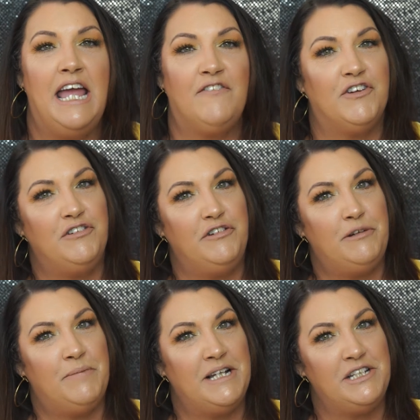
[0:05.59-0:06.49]
If you're new
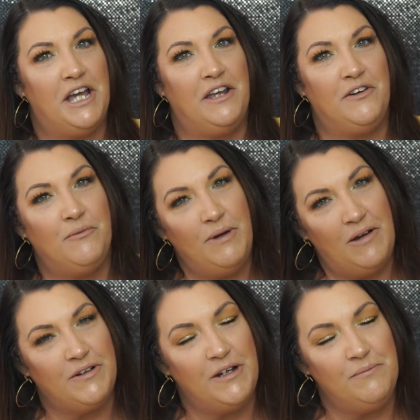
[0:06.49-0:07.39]
to my channel,
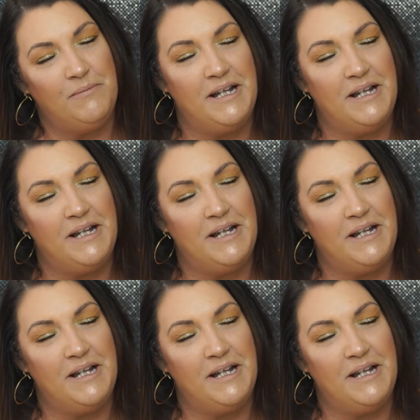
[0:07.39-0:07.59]
welcome.